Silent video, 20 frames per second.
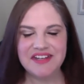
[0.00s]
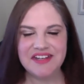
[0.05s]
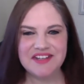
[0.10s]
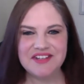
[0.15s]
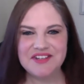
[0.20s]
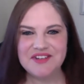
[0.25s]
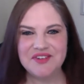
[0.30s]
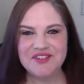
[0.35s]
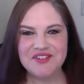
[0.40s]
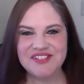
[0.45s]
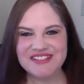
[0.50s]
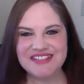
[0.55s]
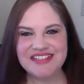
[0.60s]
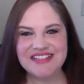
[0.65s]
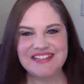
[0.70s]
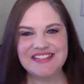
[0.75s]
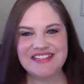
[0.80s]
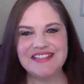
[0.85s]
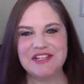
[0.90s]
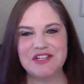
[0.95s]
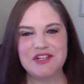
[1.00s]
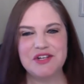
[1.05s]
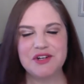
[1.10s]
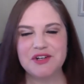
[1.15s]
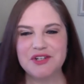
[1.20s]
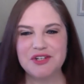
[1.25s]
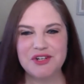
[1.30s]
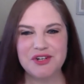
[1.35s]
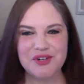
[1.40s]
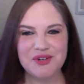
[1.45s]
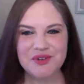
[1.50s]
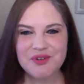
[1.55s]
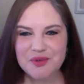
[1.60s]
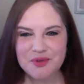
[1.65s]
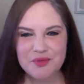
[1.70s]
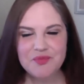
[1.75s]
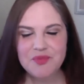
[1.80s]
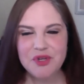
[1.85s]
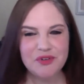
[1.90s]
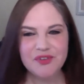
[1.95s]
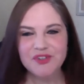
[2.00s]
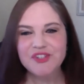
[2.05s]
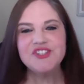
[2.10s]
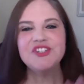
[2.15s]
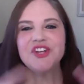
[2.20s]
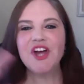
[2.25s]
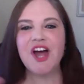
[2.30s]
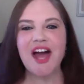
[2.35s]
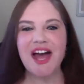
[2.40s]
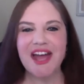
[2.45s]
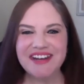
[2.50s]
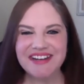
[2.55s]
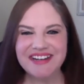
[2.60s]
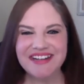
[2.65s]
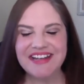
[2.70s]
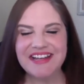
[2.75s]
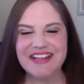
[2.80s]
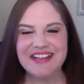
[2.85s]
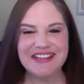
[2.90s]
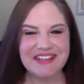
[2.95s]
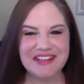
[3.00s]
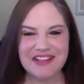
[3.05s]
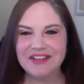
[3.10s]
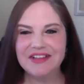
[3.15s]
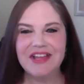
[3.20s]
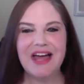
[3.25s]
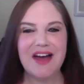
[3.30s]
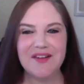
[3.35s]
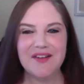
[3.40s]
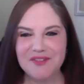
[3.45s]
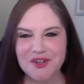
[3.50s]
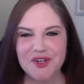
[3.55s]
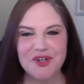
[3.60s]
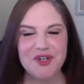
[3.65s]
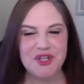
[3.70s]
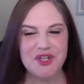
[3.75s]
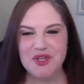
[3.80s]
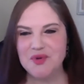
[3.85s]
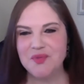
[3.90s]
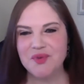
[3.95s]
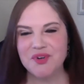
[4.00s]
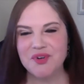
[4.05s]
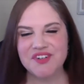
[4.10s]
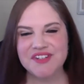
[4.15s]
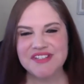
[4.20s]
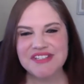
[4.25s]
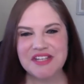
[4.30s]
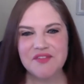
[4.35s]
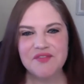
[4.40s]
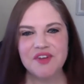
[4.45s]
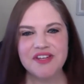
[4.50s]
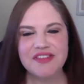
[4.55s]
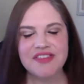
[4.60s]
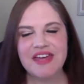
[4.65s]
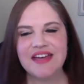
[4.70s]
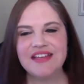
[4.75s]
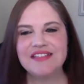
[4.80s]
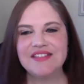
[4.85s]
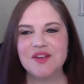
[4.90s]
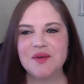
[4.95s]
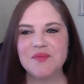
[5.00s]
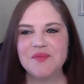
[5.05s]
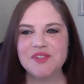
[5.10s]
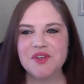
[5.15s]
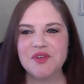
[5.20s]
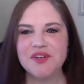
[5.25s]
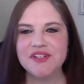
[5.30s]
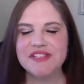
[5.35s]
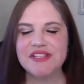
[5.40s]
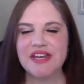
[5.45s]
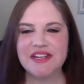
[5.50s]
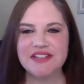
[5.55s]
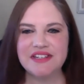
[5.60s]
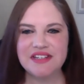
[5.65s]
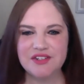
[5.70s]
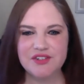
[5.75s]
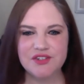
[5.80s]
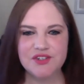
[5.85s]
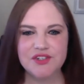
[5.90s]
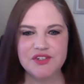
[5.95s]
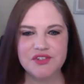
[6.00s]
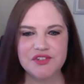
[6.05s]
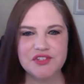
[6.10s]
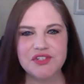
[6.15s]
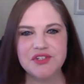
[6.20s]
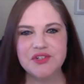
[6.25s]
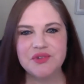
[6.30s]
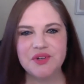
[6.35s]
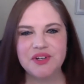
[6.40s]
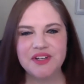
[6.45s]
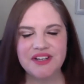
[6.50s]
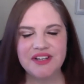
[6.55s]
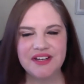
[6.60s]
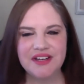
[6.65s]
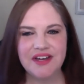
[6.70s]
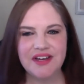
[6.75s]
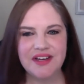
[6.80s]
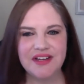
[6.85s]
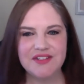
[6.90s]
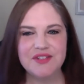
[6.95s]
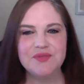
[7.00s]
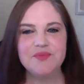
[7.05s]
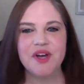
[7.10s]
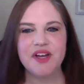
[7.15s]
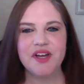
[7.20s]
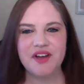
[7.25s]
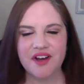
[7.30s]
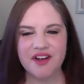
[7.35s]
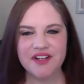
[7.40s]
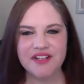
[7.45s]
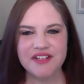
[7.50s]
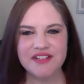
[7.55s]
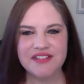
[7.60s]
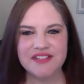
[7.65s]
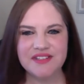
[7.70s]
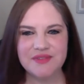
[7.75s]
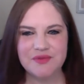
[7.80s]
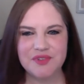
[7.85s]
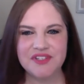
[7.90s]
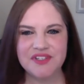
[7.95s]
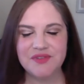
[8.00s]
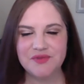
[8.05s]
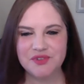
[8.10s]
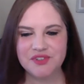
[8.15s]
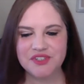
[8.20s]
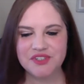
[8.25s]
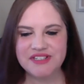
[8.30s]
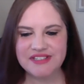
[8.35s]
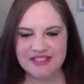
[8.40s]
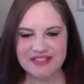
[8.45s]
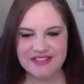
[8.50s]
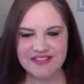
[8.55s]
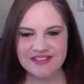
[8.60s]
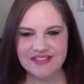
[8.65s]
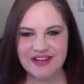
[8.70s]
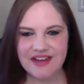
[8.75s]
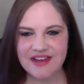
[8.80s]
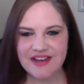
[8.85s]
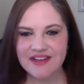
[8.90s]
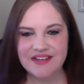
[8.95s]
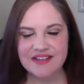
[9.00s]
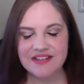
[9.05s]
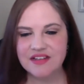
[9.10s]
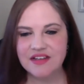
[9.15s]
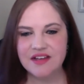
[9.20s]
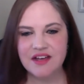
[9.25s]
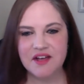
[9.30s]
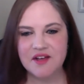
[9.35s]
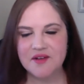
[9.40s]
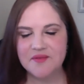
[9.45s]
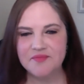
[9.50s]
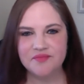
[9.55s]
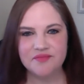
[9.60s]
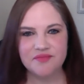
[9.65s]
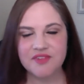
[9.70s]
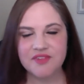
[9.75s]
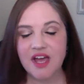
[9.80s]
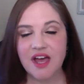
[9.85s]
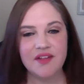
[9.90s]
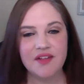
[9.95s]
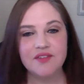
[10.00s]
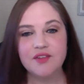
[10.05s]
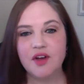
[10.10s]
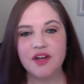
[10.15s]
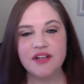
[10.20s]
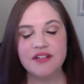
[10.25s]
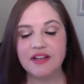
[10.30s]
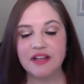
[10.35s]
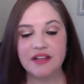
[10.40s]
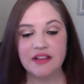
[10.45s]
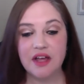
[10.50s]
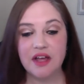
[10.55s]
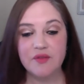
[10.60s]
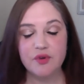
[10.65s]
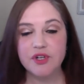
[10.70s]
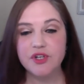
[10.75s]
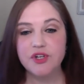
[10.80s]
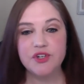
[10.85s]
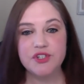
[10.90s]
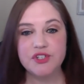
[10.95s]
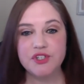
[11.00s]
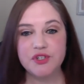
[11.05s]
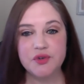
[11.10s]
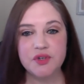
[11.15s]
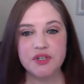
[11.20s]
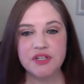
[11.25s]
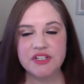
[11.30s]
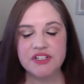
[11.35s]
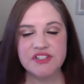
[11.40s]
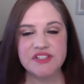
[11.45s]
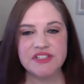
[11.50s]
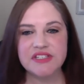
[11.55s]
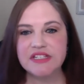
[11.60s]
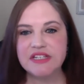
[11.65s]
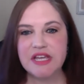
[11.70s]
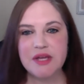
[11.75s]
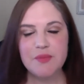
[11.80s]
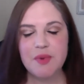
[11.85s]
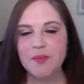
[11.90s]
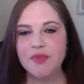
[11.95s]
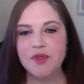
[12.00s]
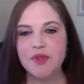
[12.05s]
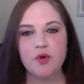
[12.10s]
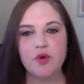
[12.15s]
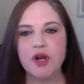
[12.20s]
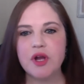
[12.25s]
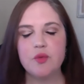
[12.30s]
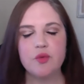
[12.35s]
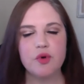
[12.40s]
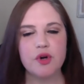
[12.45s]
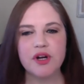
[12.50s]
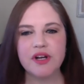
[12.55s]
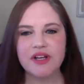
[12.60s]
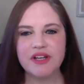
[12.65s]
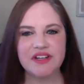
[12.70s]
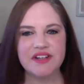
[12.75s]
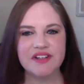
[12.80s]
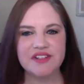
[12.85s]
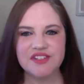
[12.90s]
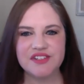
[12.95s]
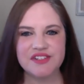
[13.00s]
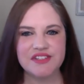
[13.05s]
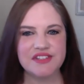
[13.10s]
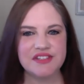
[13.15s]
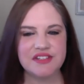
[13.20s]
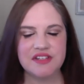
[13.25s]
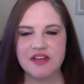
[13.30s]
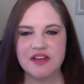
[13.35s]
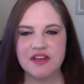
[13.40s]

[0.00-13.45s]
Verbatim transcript: you know, just get to see your beautiful shine and laughter and humor and stuff like that. So I'm so excited to introduce you to my audience when this releases. And yeah, no, I love what you're doing, and just keep up the great work, and just,